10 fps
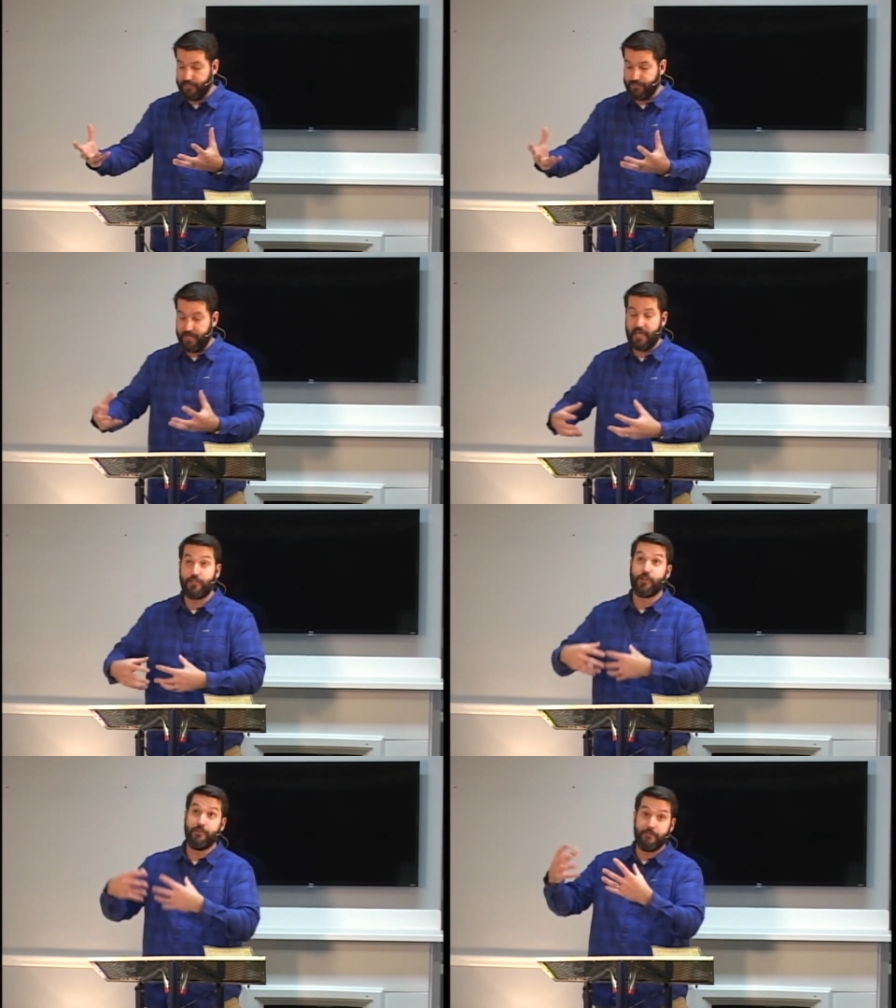And so they
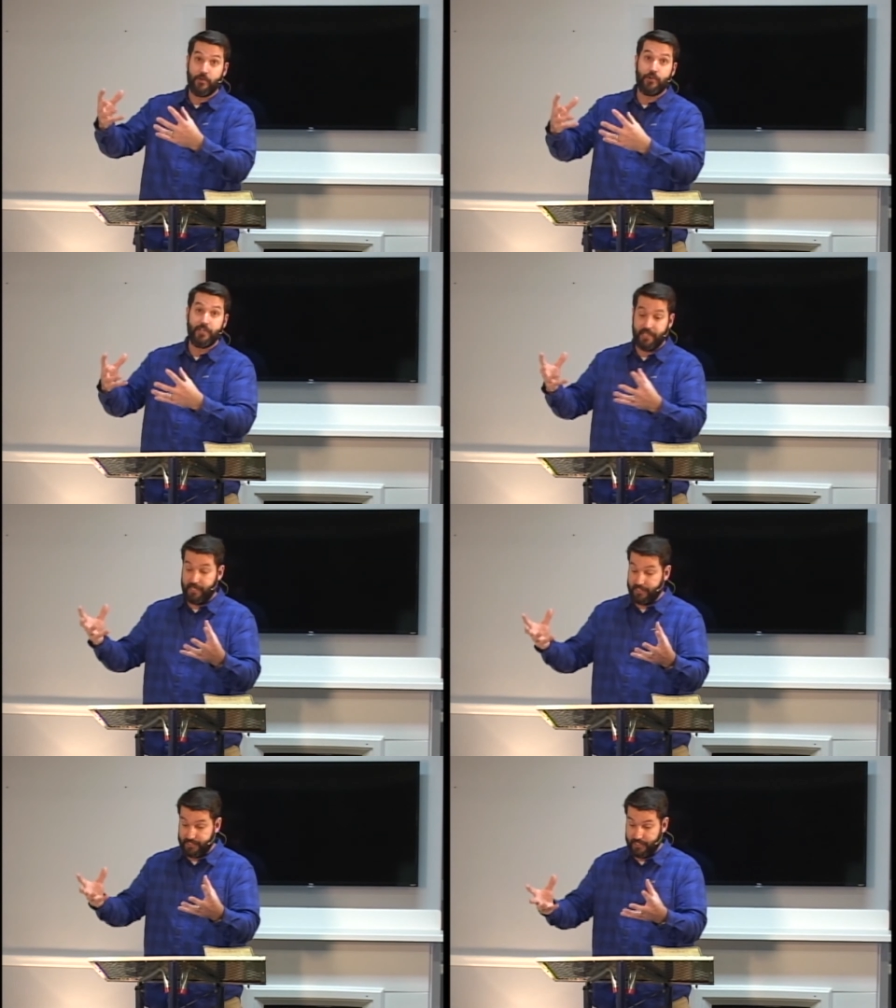had converted,
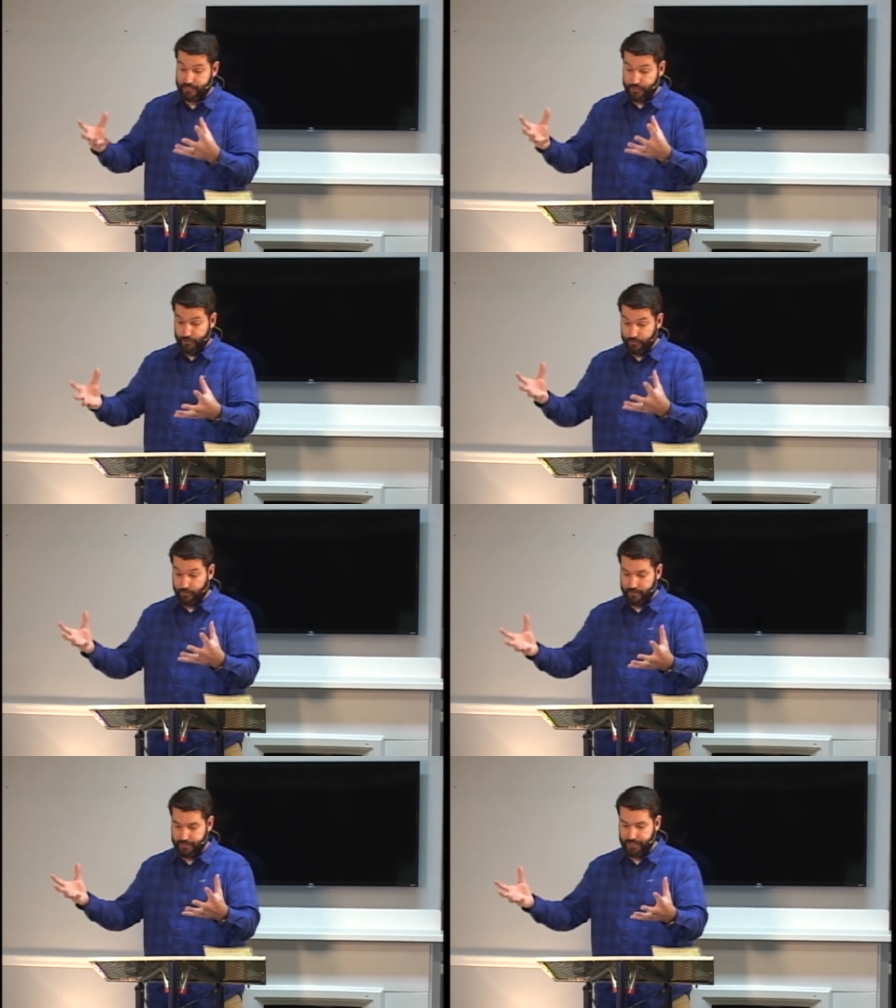in a sense, to
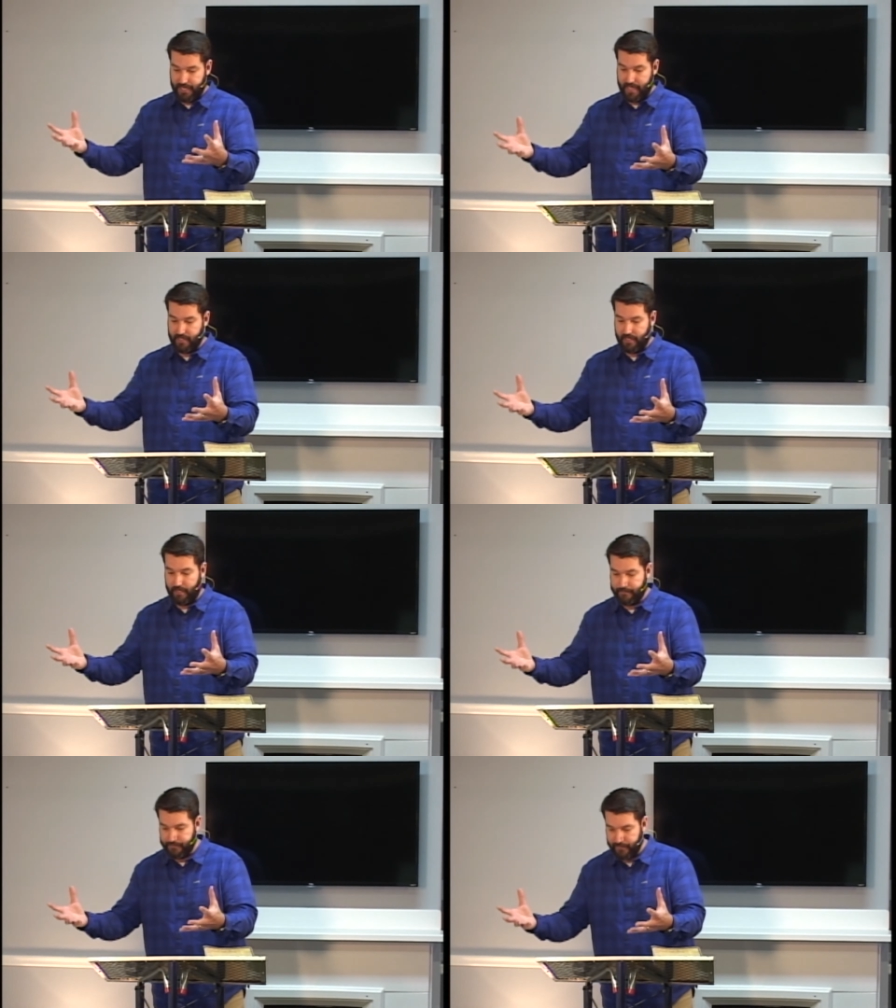Christianity.